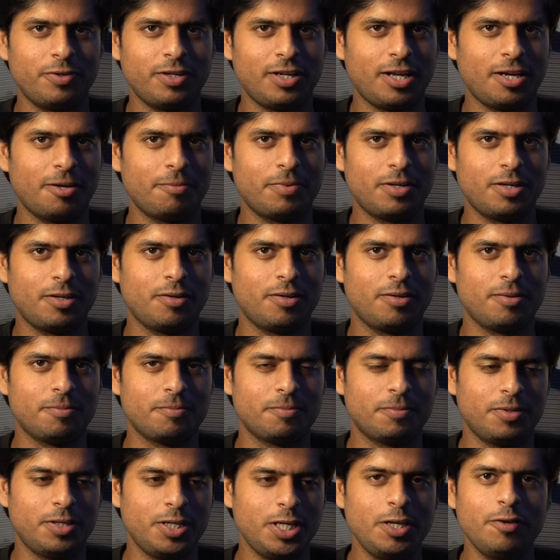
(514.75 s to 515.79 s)
Will I be
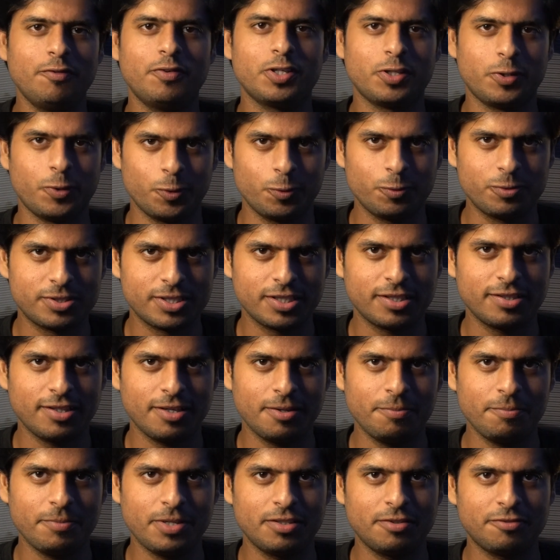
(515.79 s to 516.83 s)
even using
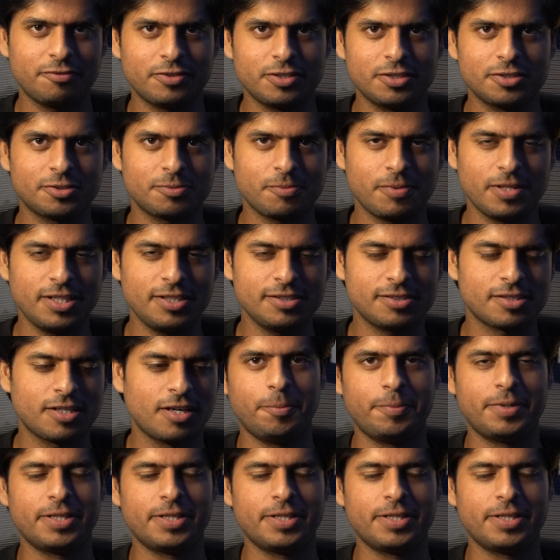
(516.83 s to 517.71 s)
them in the first place?